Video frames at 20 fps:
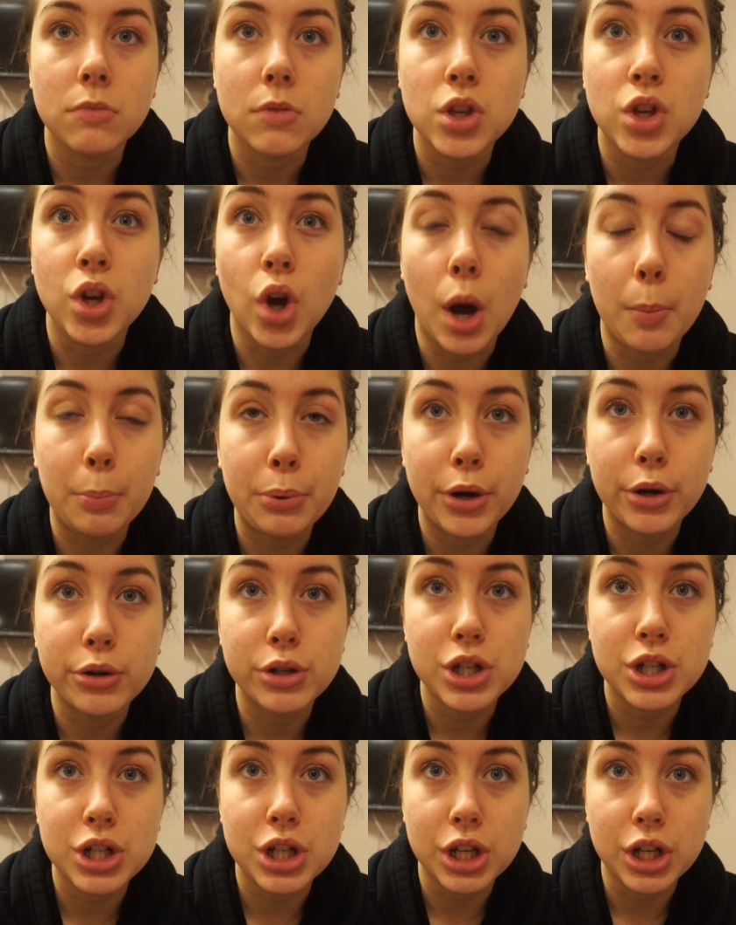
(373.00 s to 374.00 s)
your
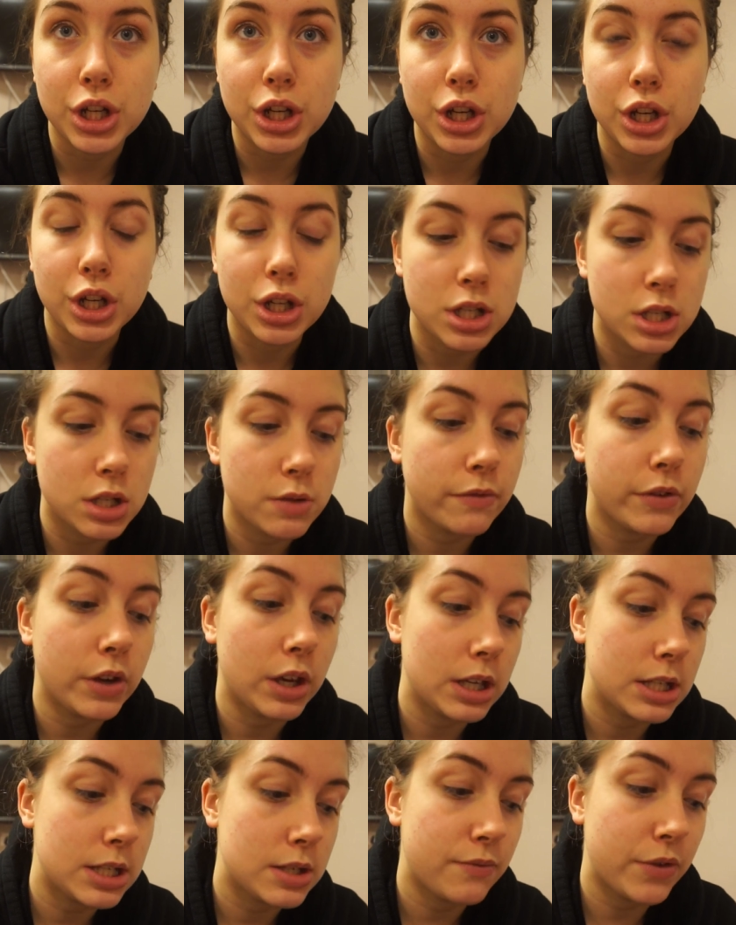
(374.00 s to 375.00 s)
approach to,
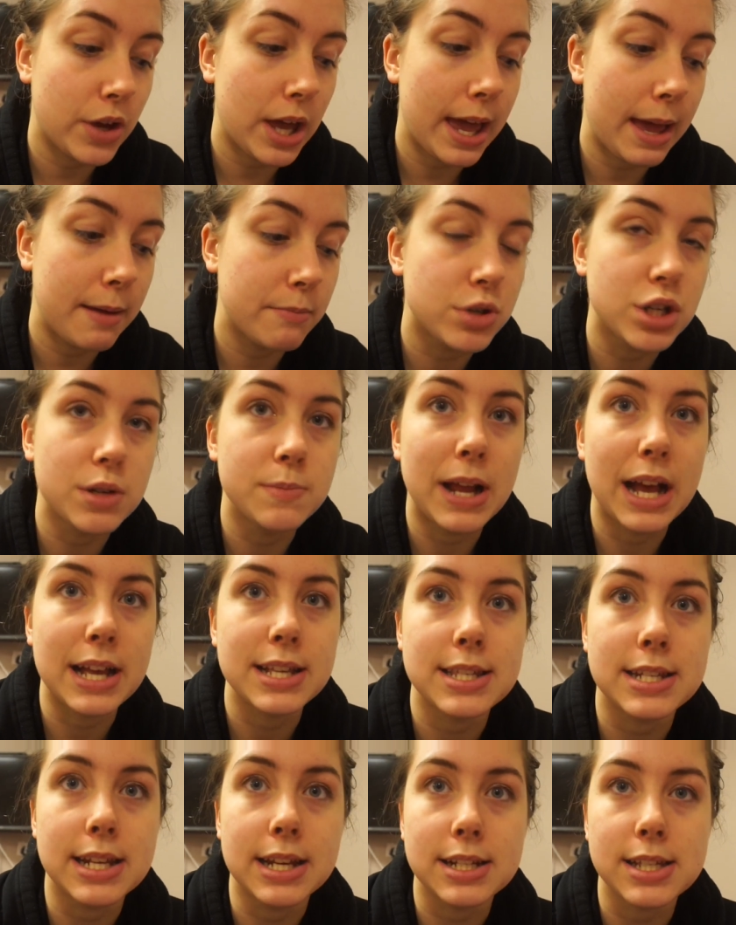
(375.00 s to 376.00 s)
for him,
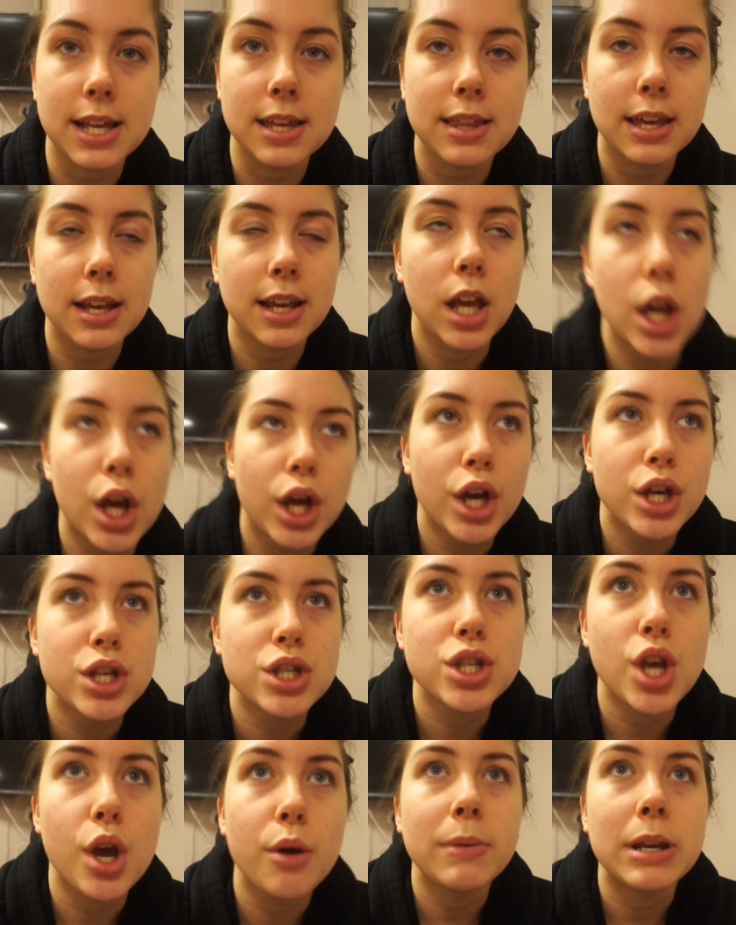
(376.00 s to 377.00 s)
gymnastics. I think
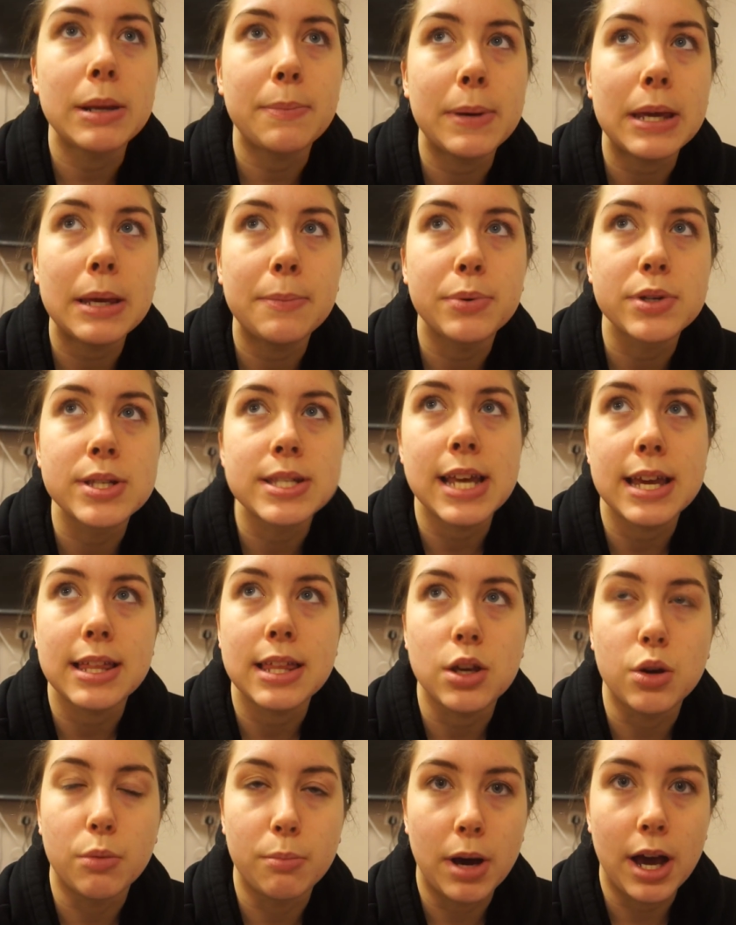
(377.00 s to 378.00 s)
so many people say
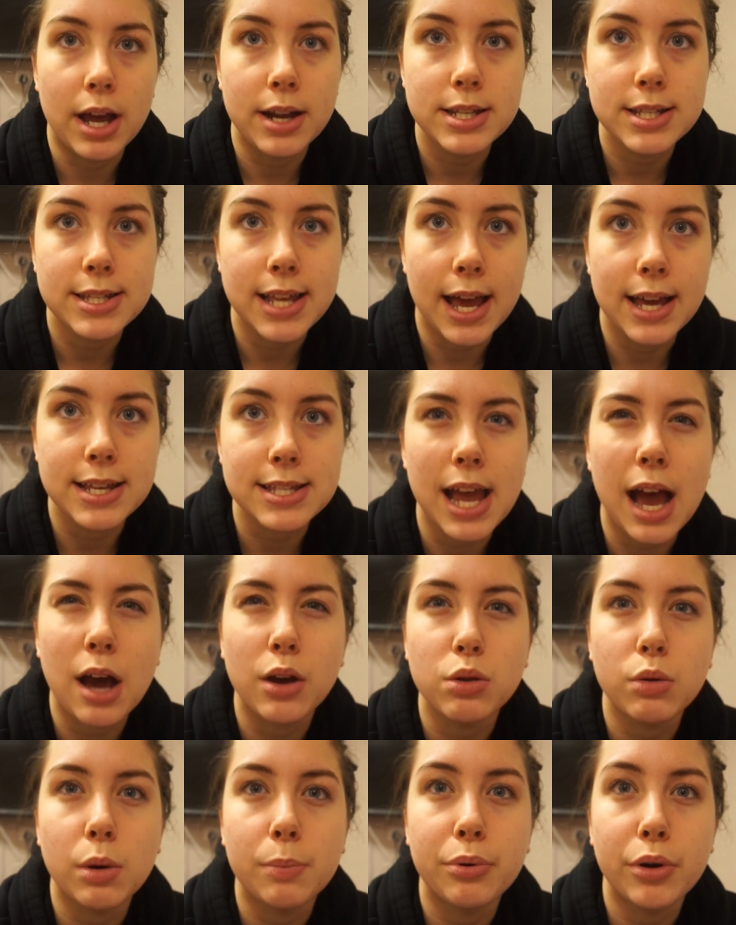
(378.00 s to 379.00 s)
that your mindset is how
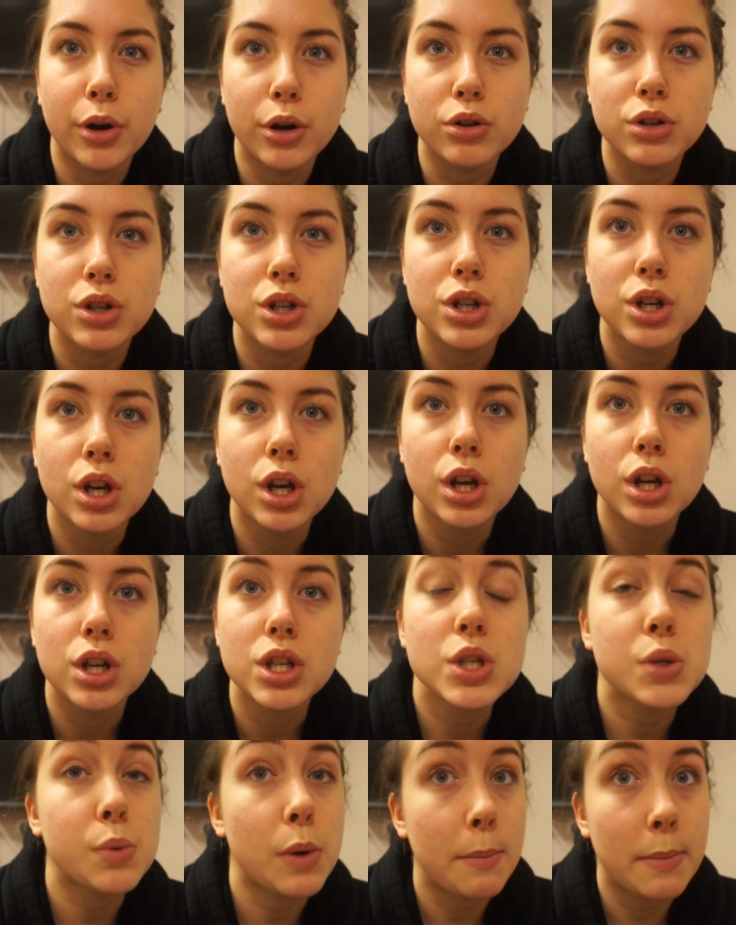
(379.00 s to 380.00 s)
you approach
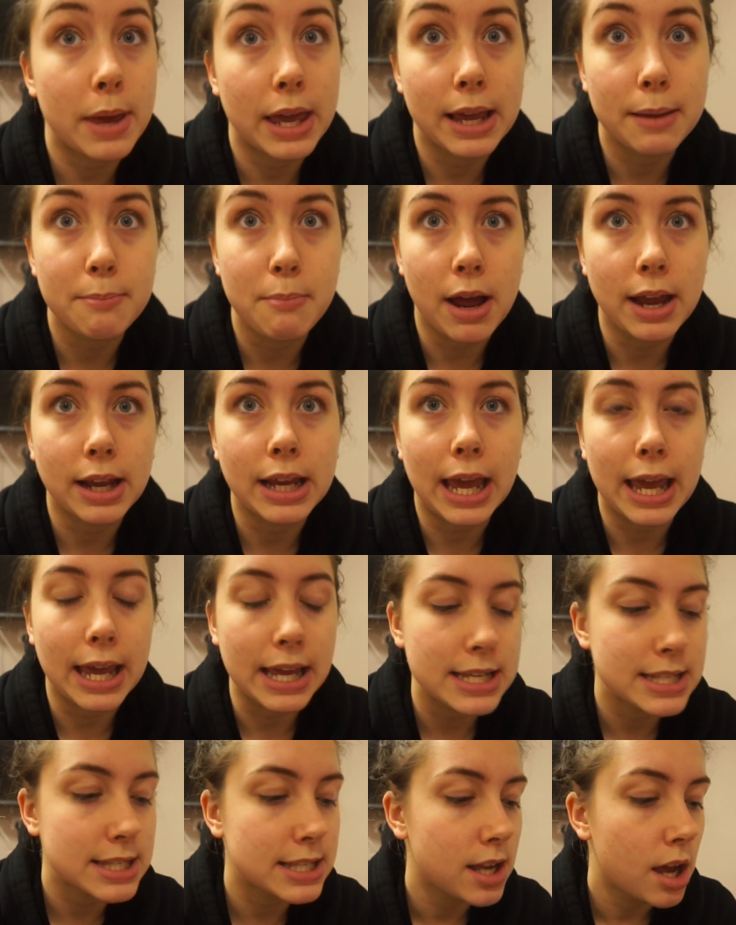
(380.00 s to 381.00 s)
swimming in my
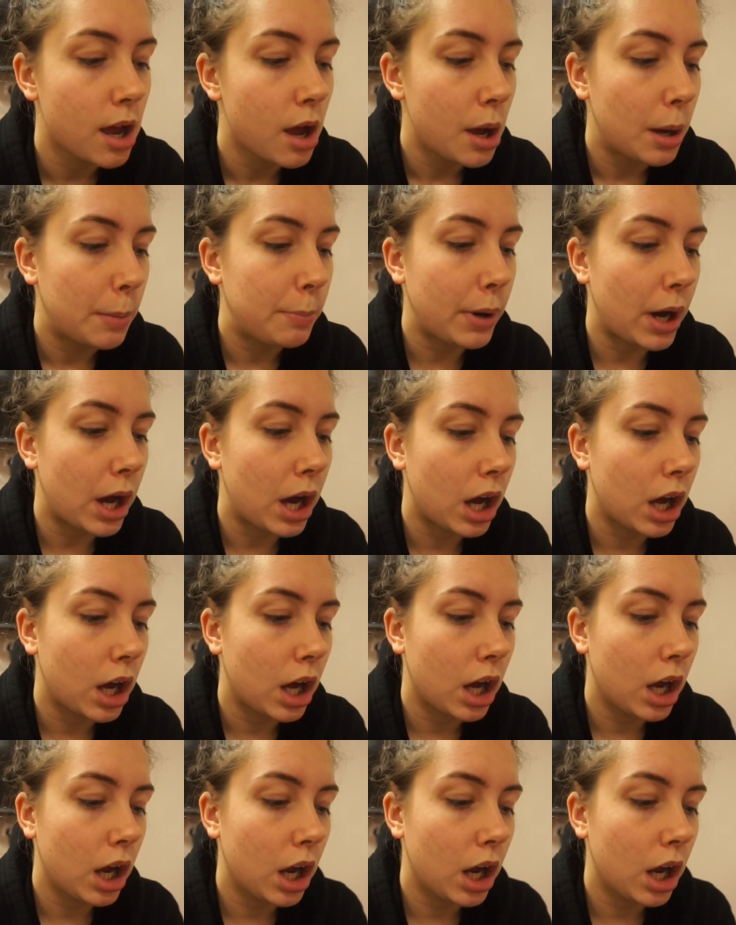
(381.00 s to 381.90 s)
case, but